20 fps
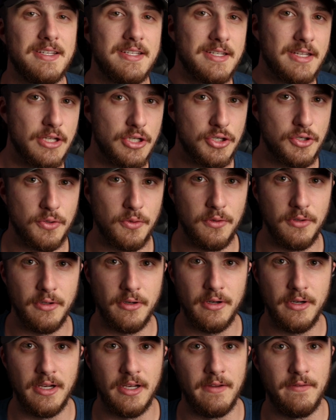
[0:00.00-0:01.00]
this
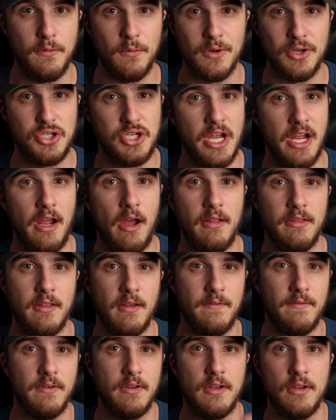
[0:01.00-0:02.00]
controller, and if you want to check out
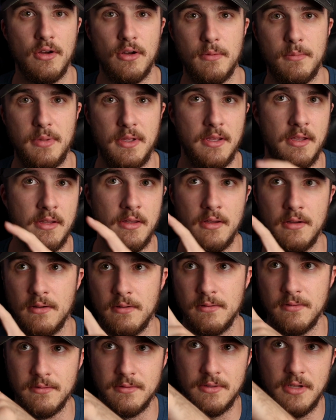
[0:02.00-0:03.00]
that video, to be
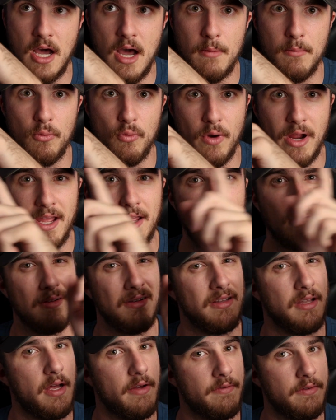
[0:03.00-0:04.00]
either in the top right or
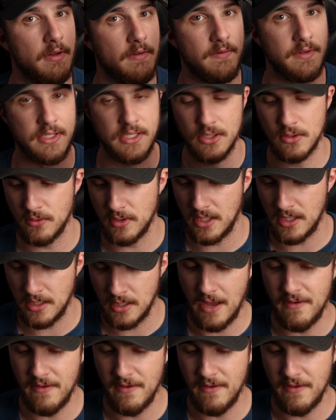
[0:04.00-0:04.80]
left of the screen.